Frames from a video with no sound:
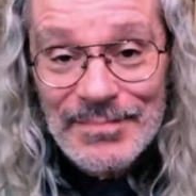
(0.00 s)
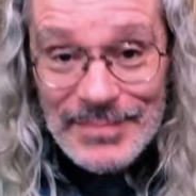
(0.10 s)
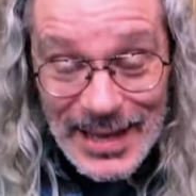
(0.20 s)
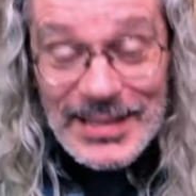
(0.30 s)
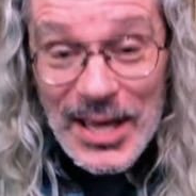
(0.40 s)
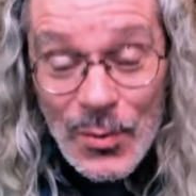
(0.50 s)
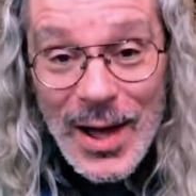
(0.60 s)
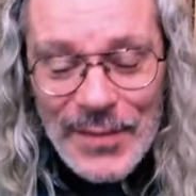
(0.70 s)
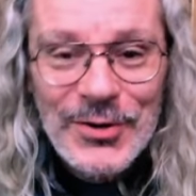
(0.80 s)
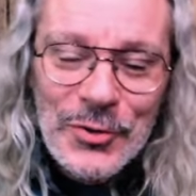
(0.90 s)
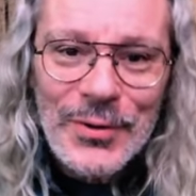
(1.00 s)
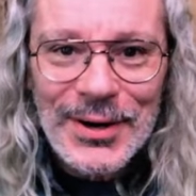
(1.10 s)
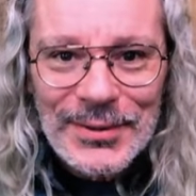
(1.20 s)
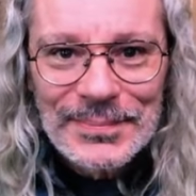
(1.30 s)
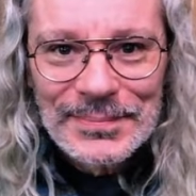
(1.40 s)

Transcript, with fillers: That's kind of why I have a career.